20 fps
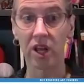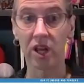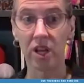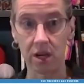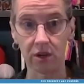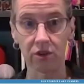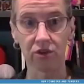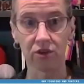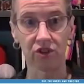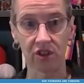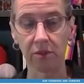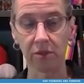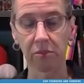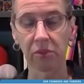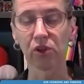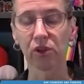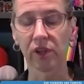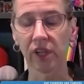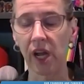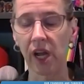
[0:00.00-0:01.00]
years in
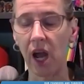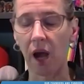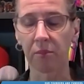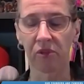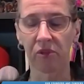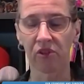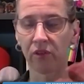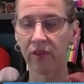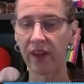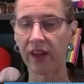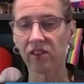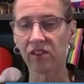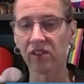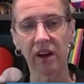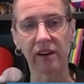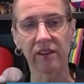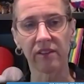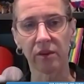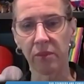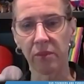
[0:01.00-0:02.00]
building up. So that's
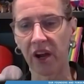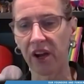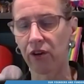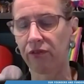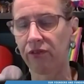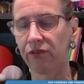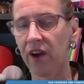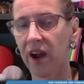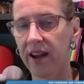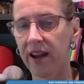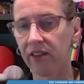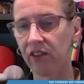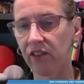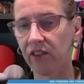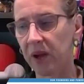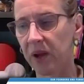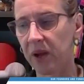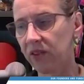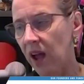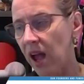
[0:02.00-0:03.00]
kind of the microfinance
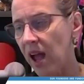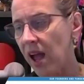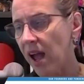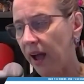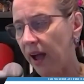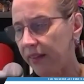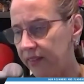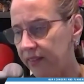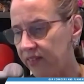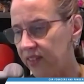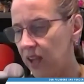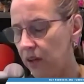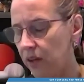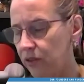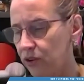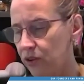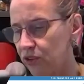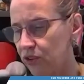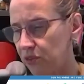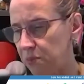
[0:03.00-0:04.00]
space. I think the
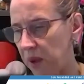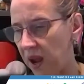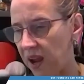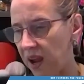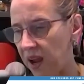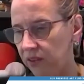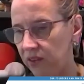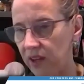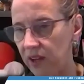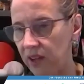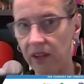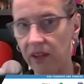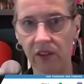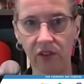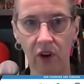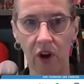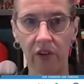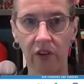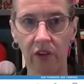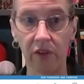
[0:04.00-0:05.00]
other space is
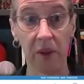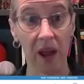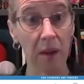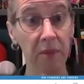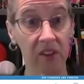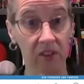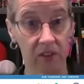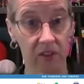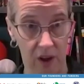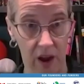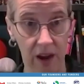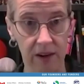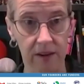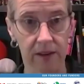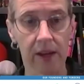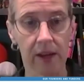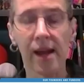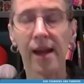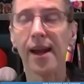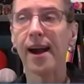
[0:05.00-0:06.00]
on the payment payment side.
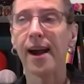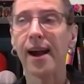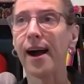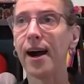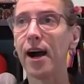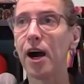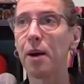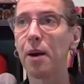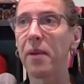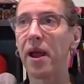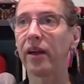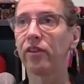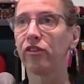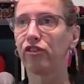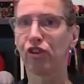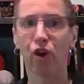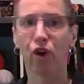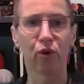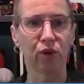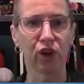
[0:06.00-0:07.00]
Um, and
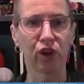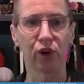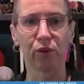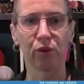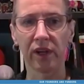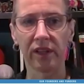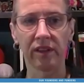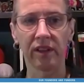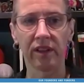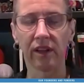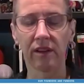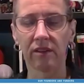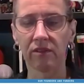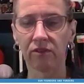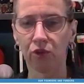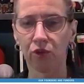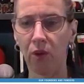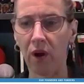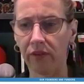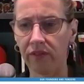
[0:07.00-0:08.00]
so, you know, in the
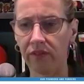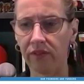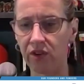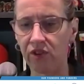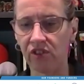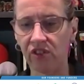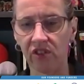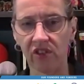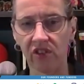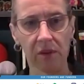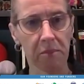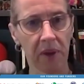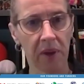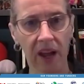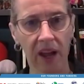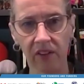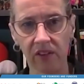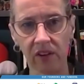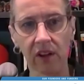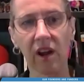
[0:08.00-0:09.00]
12 years since
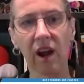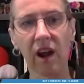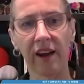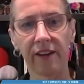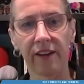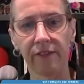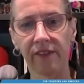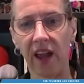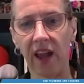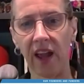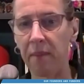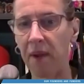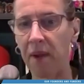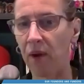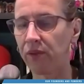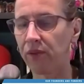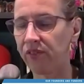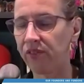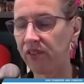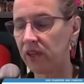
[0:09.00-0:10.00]
M-Pesa kind of came out,
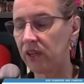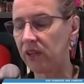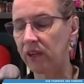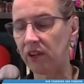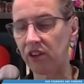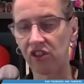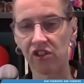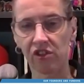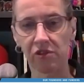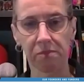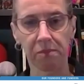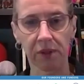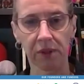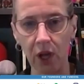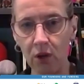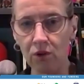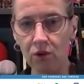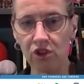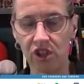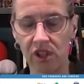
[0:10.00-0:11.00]
we've seen an
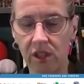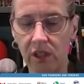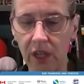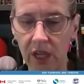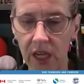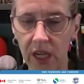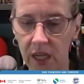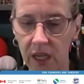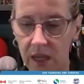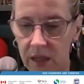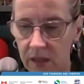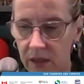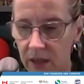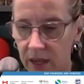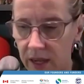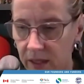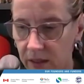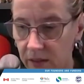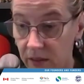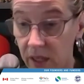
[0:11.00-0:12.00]
explosion in,
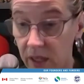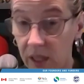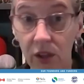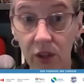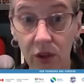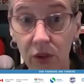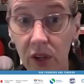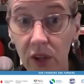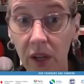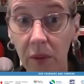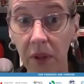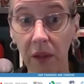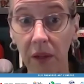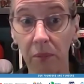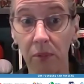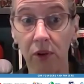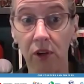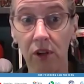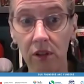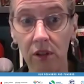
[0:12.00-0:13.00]
in including
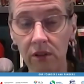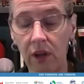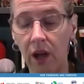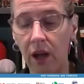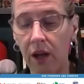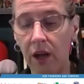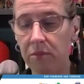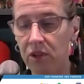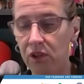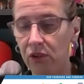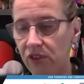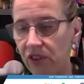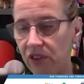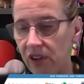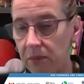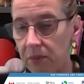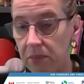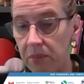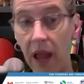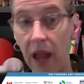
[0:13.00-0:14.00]
people um,
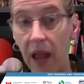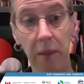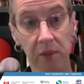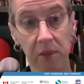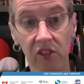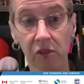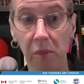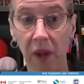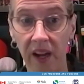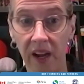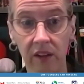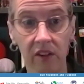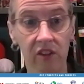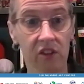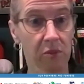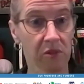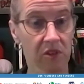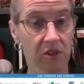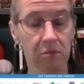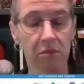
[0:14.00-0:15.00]
using payments
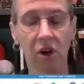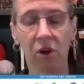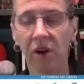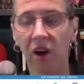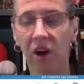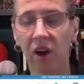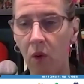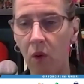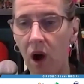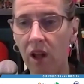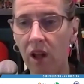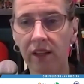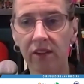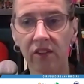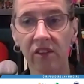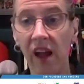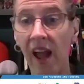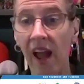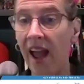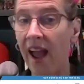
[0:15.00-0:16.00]
mechanisms and mobile
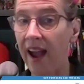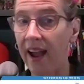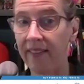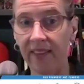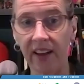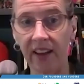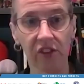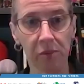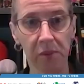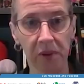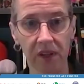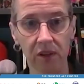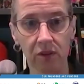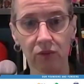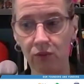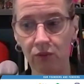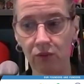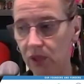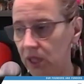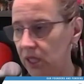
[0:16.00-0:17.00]
wallets. And that's been
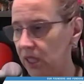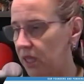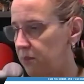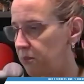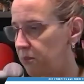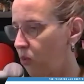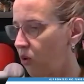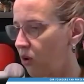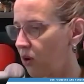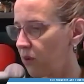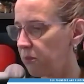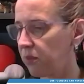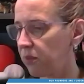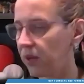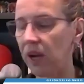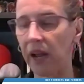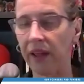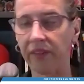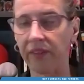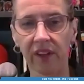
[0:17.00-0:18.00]
really important.
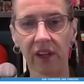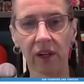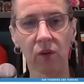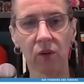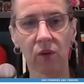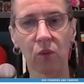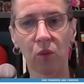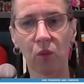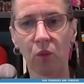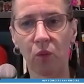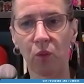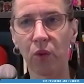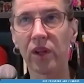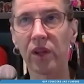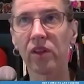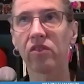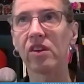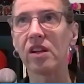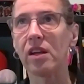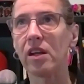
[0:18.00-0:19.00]
But I think we
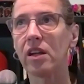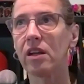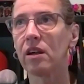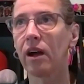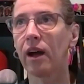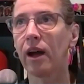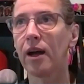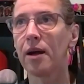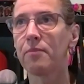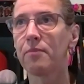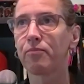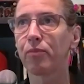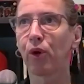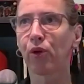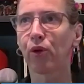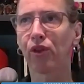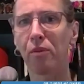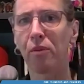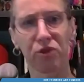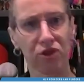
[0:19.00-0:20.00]
see um,
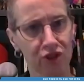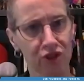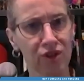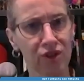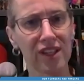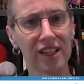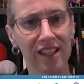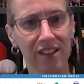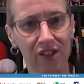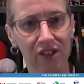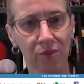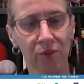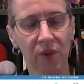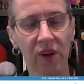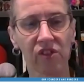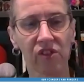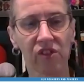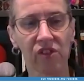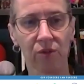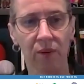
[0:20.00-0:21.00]
both opportunities and
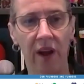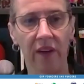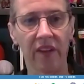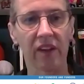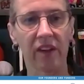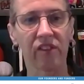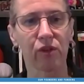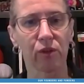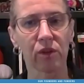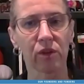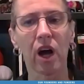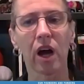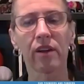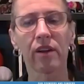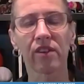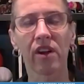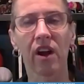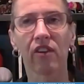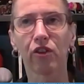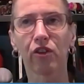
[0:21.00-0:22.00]
risks around that. So a lot
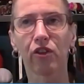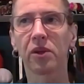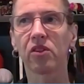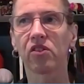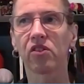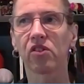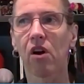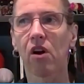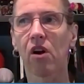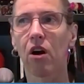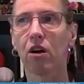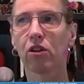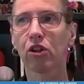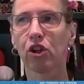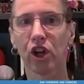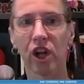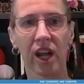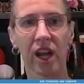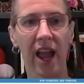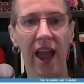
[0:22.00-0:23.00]
of governments are
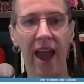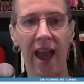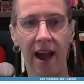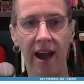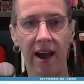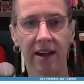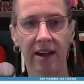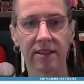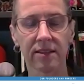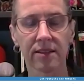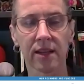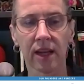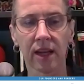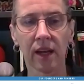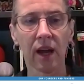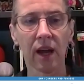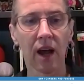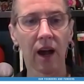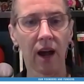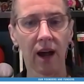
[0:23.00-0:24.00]
looking at,
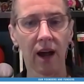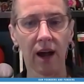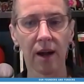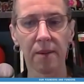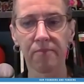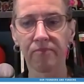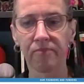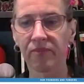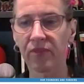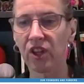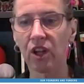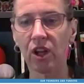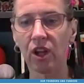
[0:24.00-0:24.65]
um,